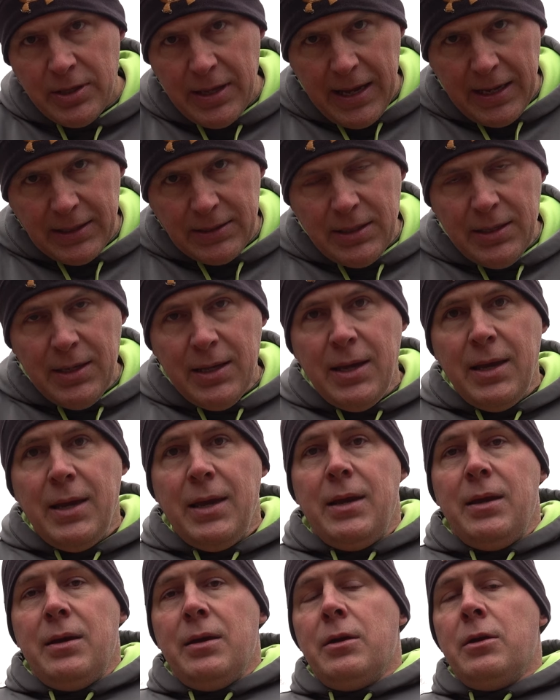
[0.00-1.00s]
that.
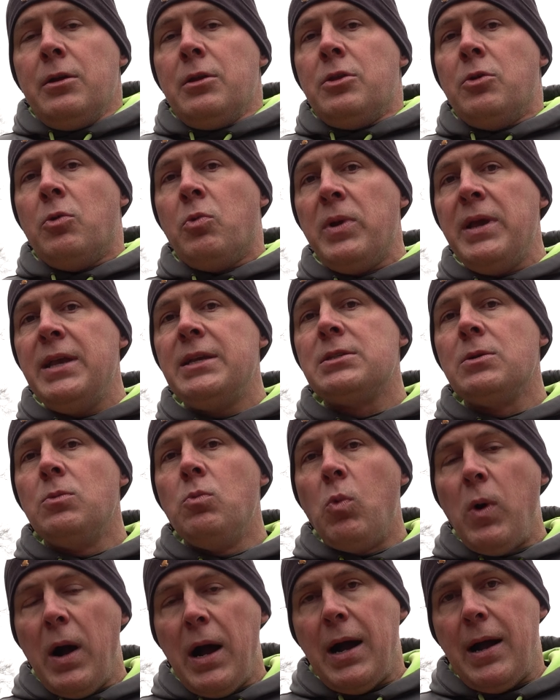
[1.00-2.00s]
The
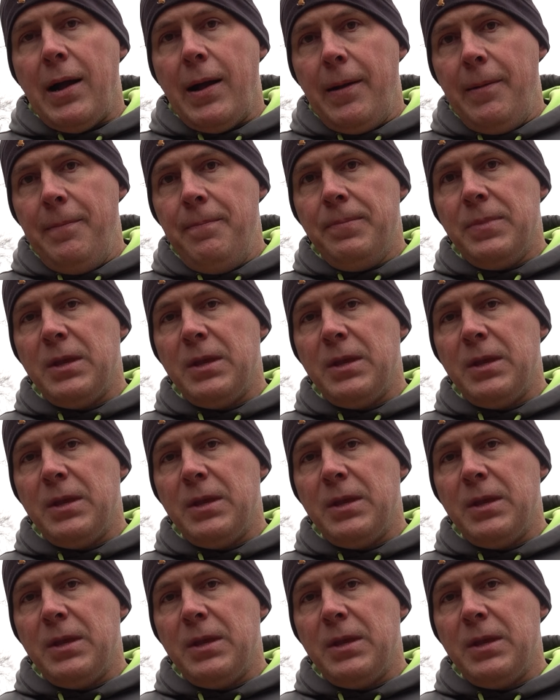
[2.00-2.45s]
reason why,